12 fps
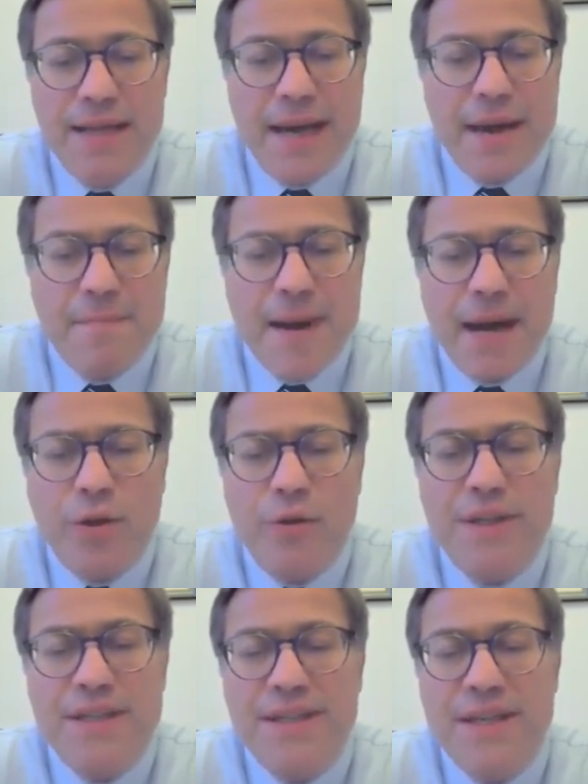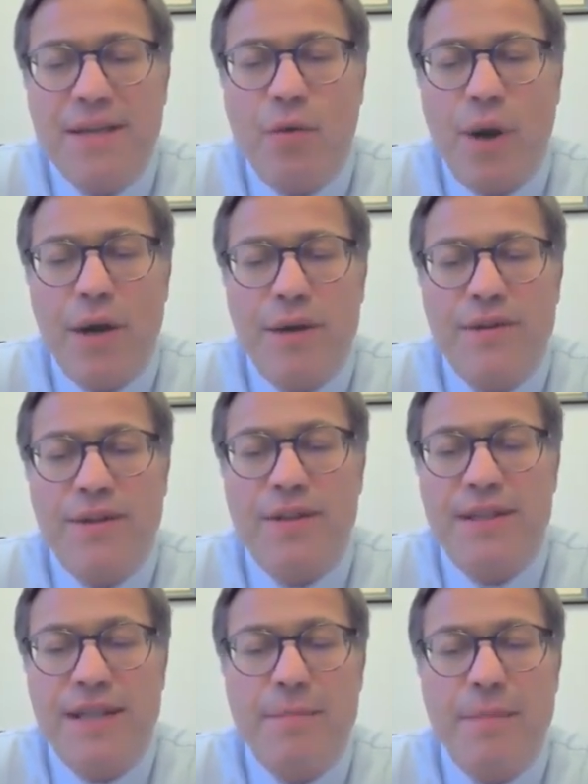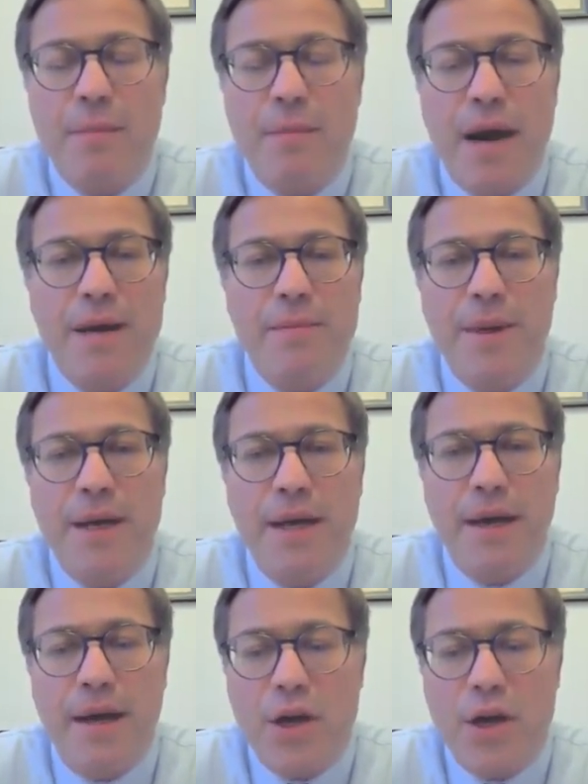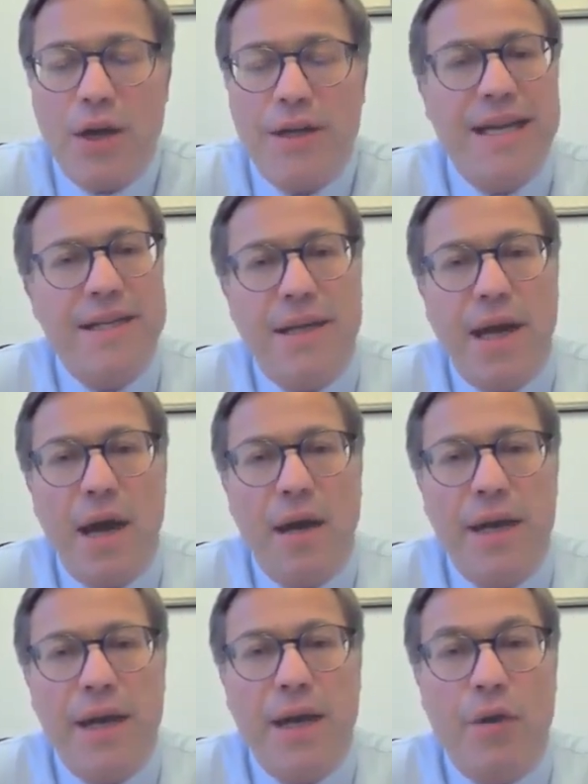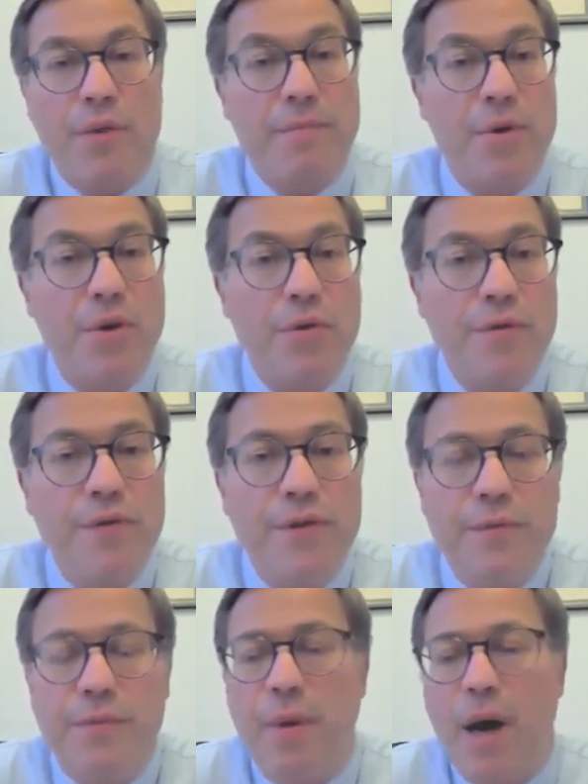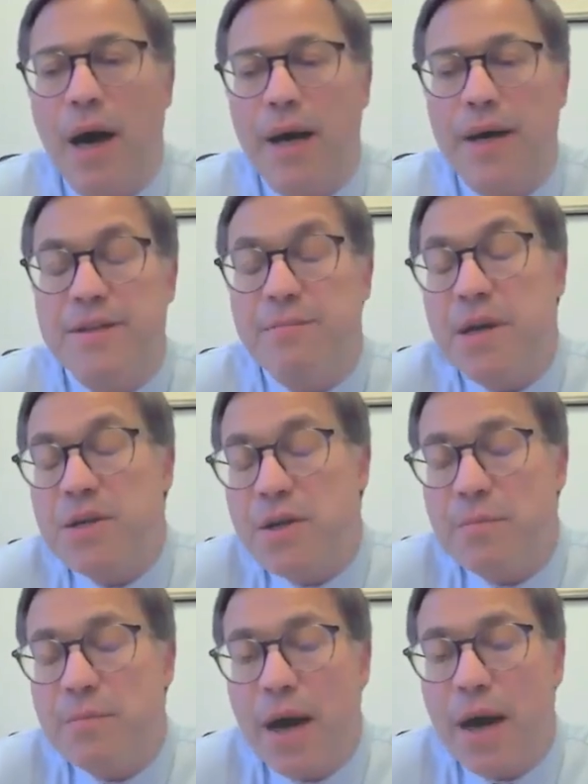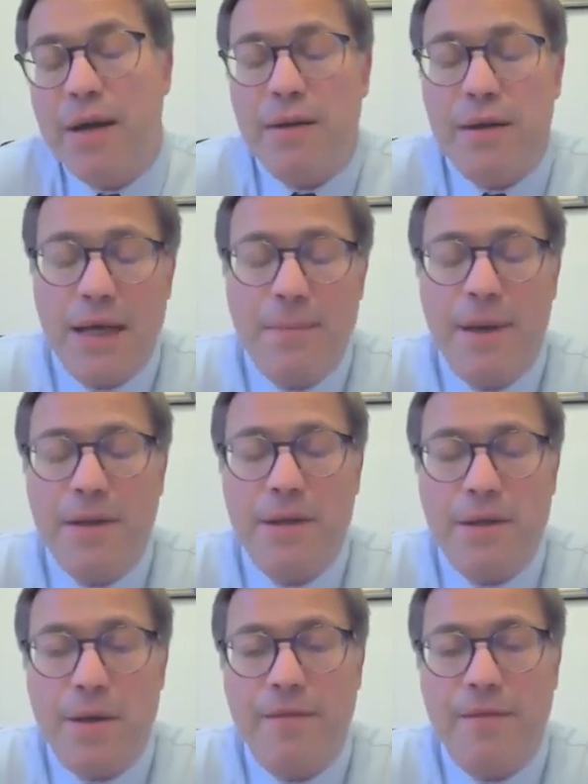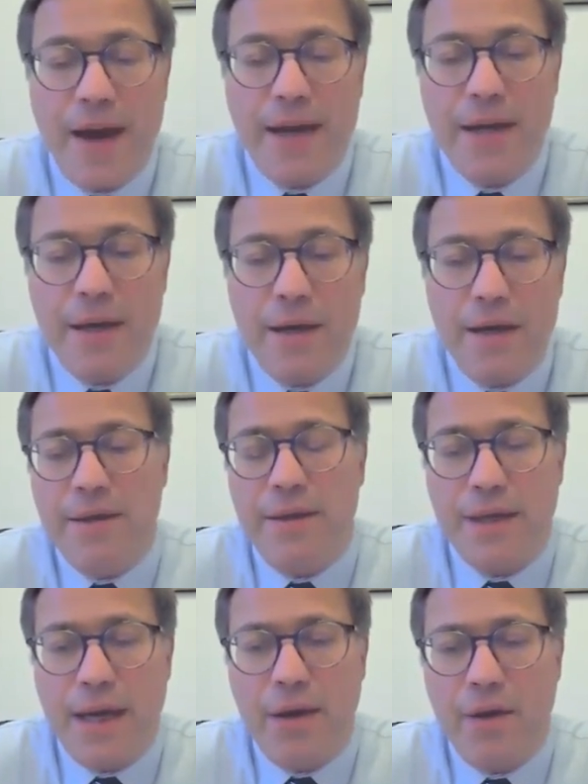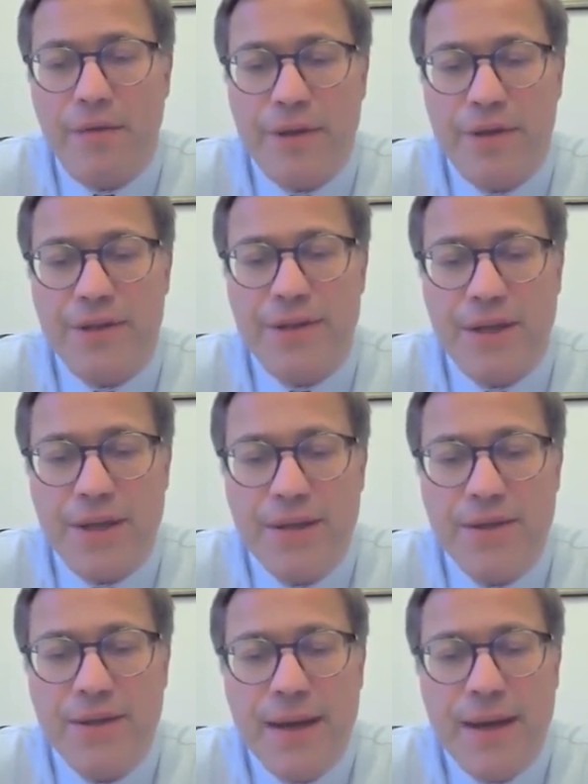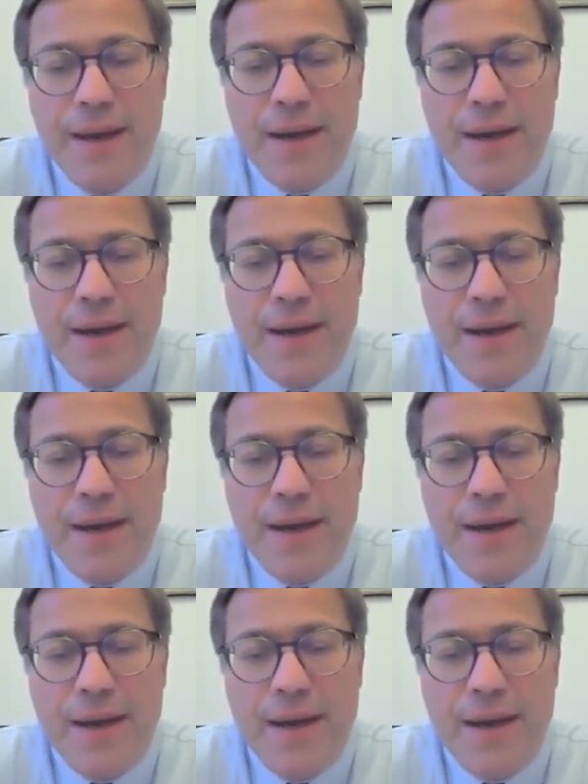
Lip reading: The impact on disease awareness and stigma might be not entirely removed especially by keeping the term patty in the title of the disease.